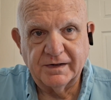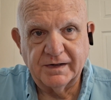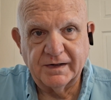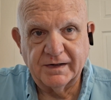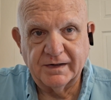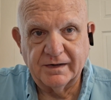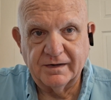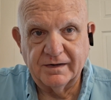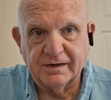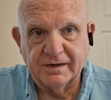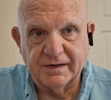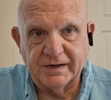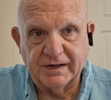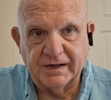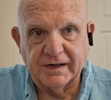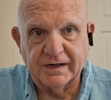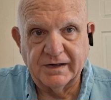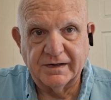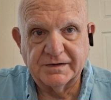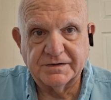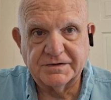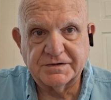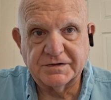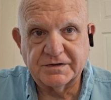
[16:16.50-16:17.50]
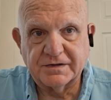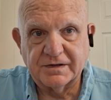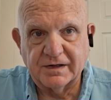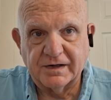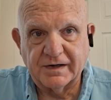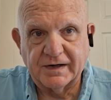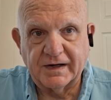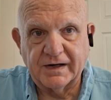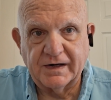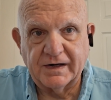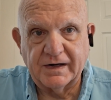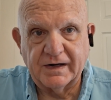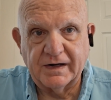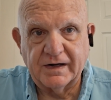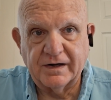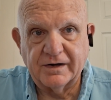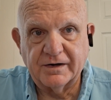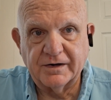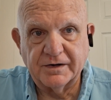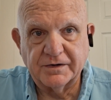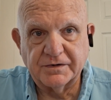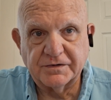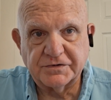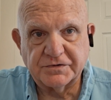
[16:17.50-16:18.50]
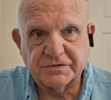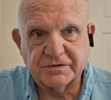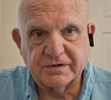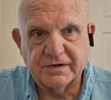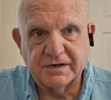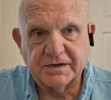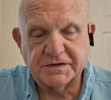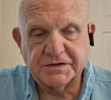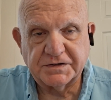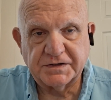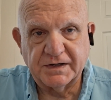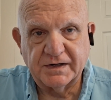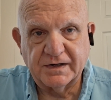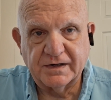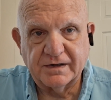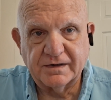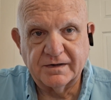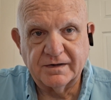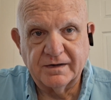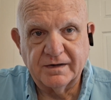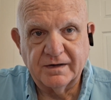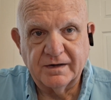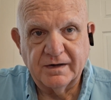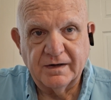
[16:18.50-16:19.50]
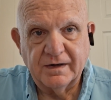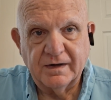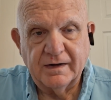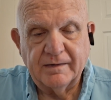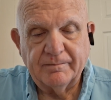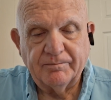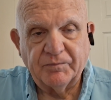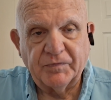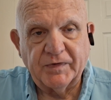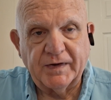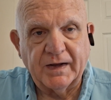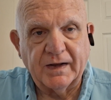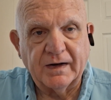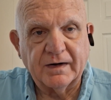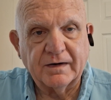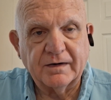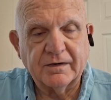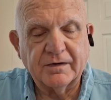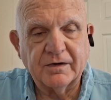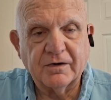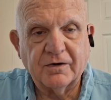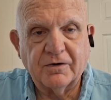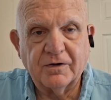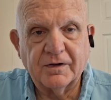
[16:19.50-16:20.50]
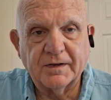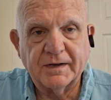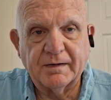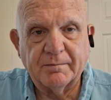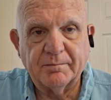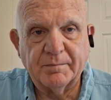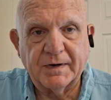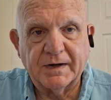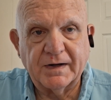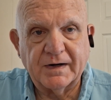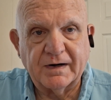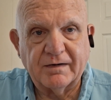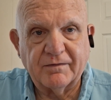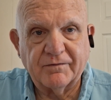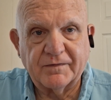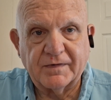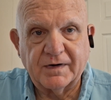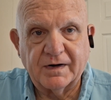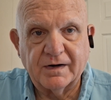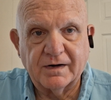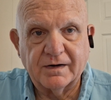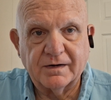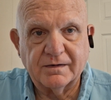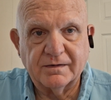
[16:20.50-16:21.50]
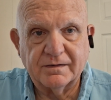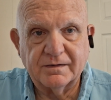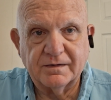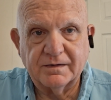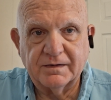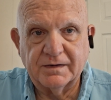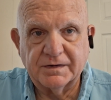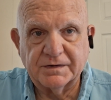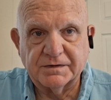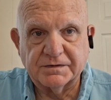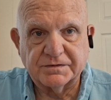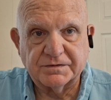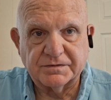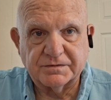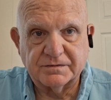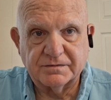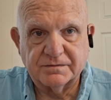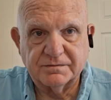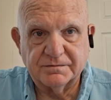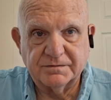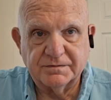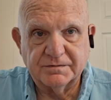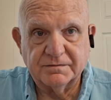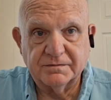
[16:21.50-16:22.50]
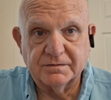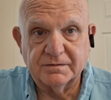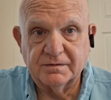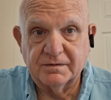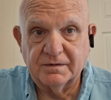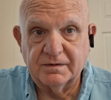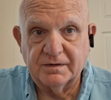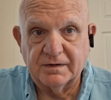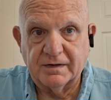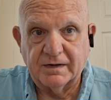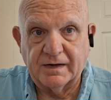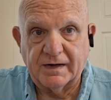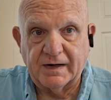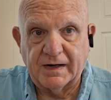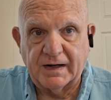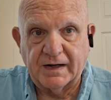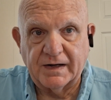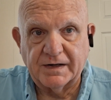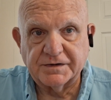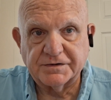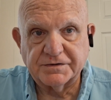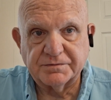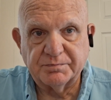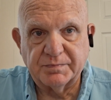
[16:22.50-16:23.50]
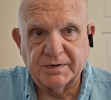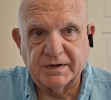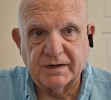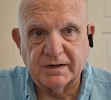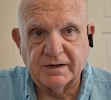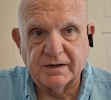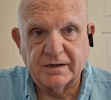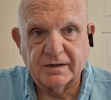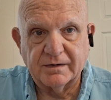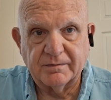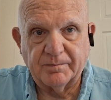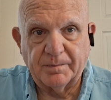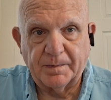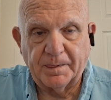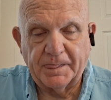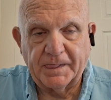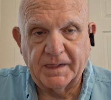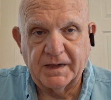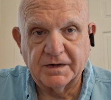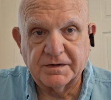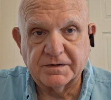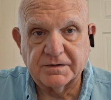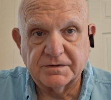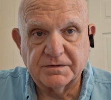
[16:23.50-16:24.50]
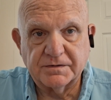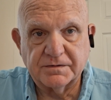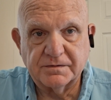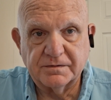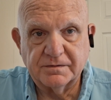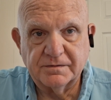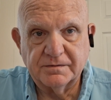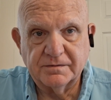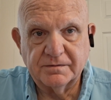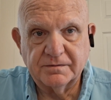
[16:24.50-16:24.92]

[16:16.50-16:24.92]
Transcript: It needs to lay down and stretch out. And y'all, that bed I've got is a nice bed. It's